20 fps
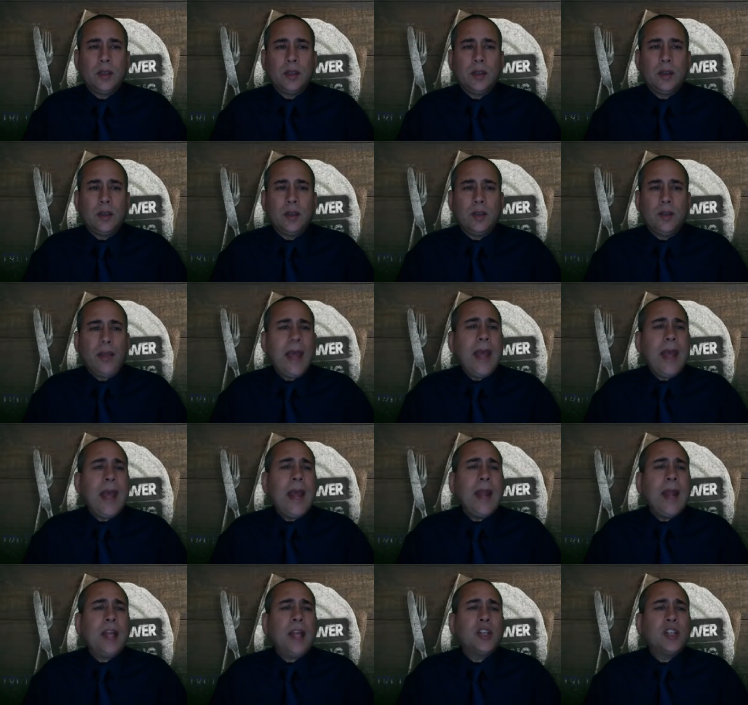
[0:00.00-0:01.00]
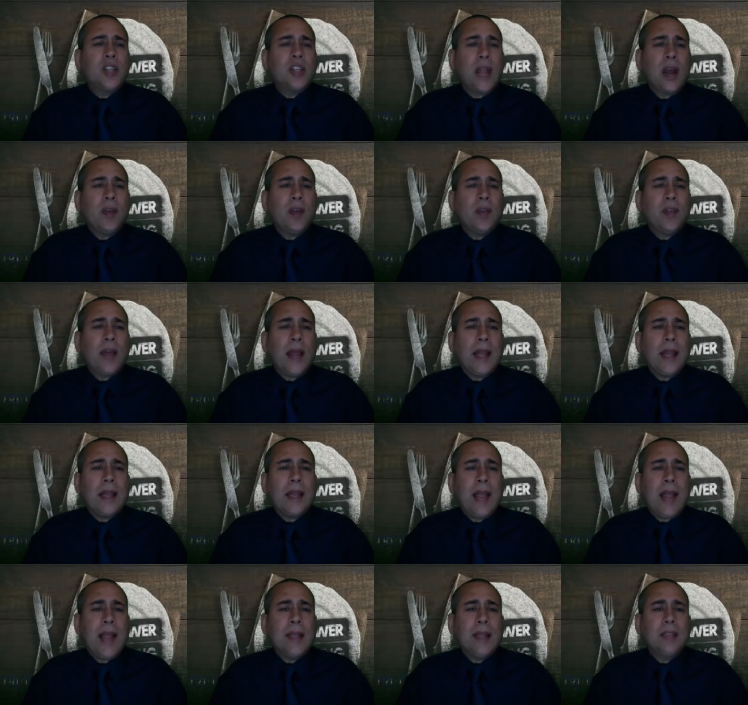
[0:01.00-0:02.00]
Then shall thy
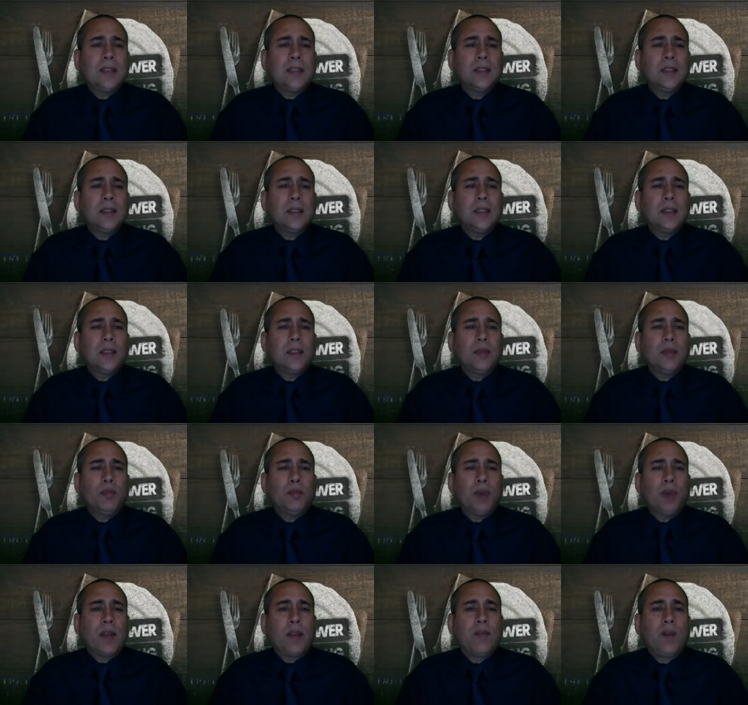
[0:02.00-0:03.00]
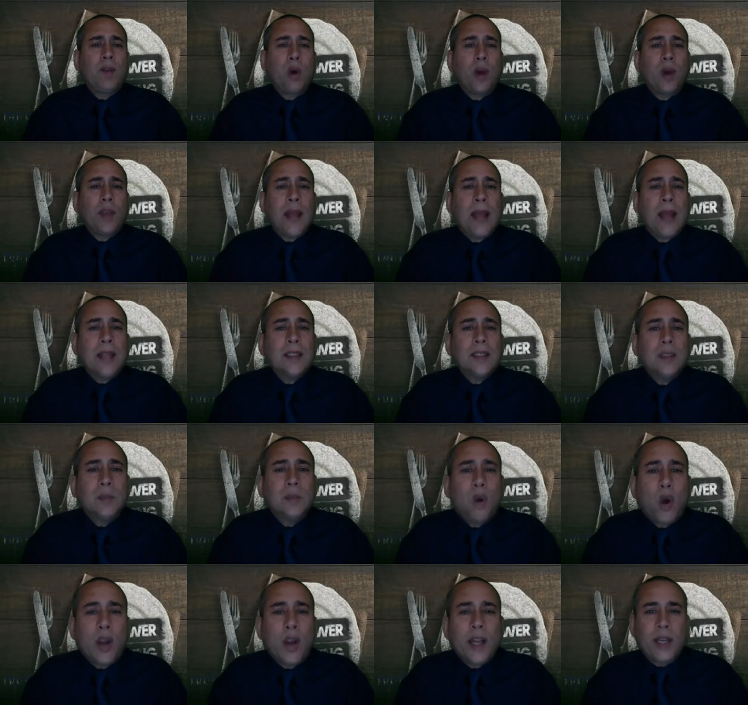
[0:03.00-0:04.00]
light break forth as the
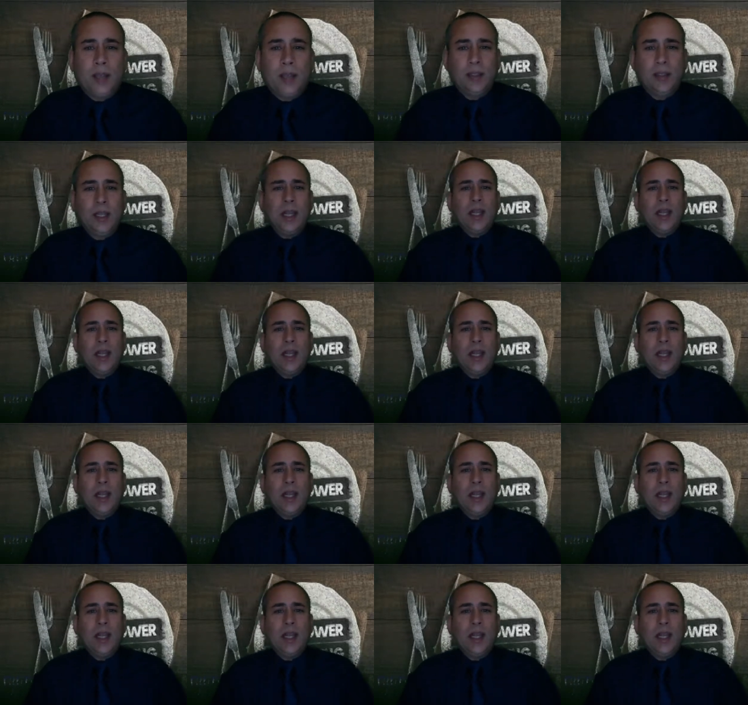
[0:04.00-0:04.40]
morning,